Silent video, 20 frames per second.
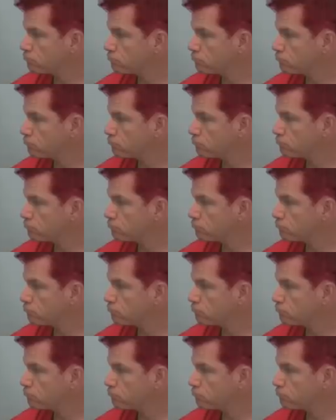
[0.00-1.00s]

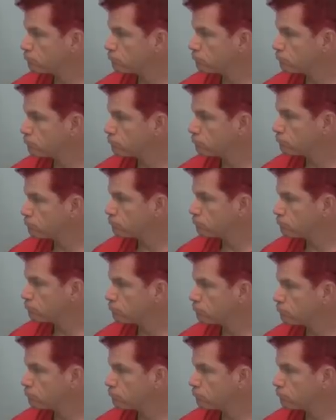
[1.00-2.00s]

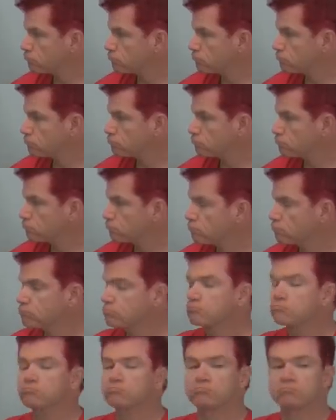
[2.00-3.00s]

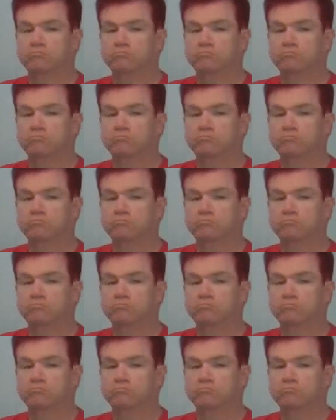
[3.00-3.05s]
[no speech]